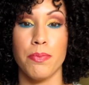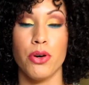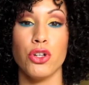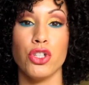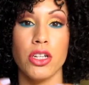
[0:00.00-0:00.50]

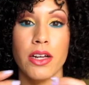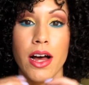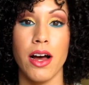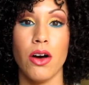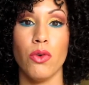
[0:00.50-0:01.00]
pushing
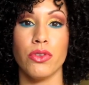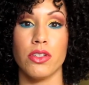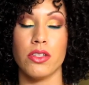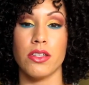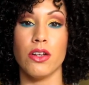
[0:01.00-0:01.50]
out the
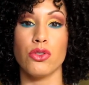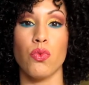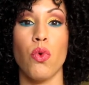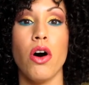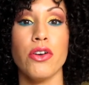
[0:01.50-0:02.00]
cell's
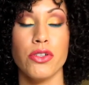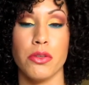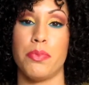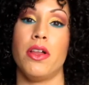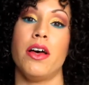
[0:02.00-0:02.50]
water
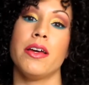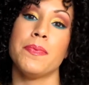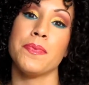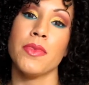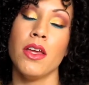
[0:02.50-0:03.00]
supply.
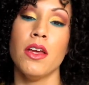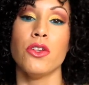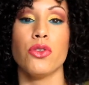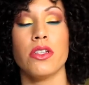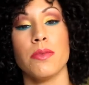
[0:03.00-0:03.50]

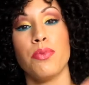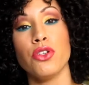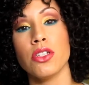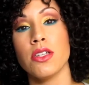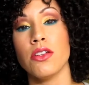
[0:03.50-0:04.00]
So as it
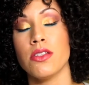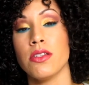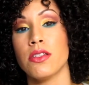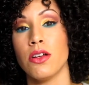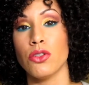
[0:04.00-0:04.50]
pushes out the
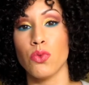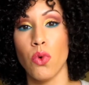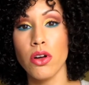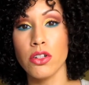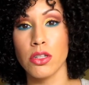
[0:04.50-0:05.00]
cell's
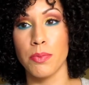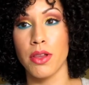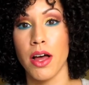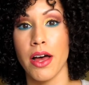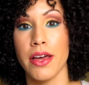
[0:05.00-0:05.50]
water
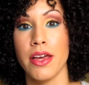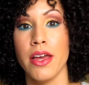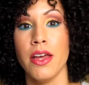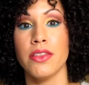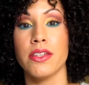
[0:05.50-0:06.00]
supply,
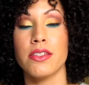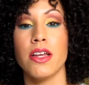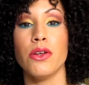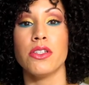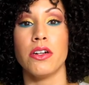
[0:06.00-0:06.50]
the
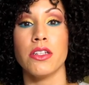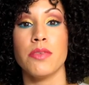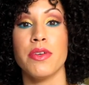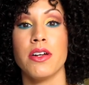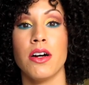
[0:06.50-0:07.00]
cell is starting to
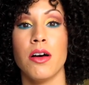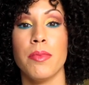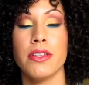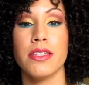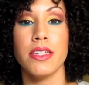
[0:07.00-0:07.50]
become
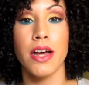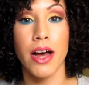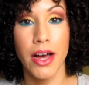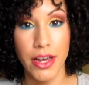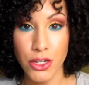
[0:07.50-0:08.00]

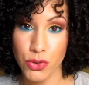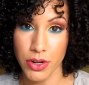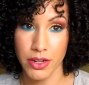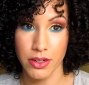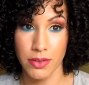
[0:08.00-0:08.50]

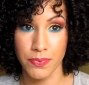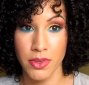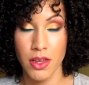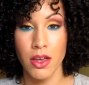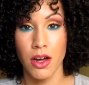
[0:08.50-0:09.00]
dehydrated,
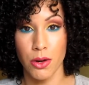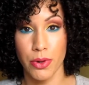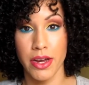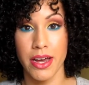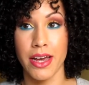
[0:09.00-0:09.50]
all
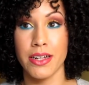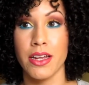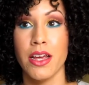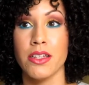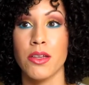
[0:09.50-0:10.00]
right? And
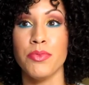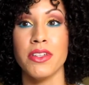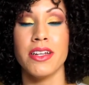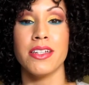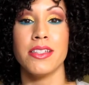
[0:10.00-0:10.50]
something
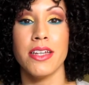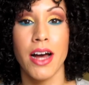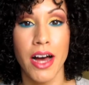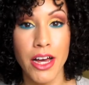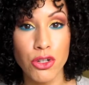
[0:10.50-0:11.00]
that is
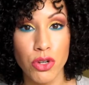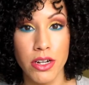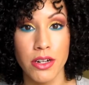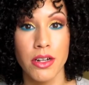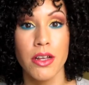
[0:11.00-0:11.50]
dehydrated